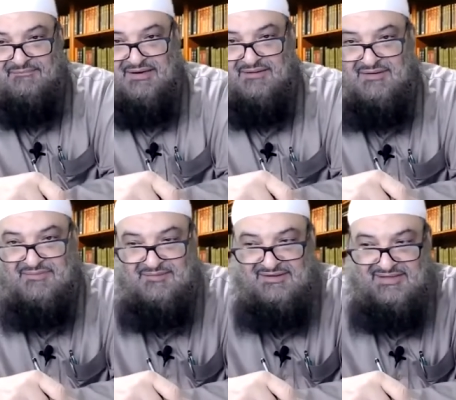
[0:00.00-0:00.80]

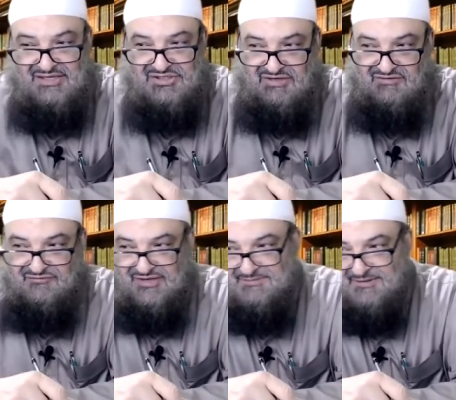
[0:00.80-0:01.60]
implementation of the
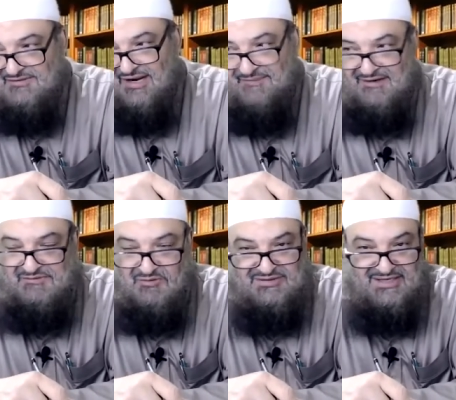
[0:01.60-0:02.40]
fixed prescribed
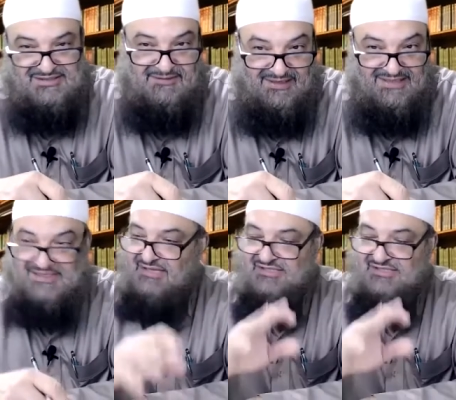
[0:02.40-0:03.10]
punishment will not take place.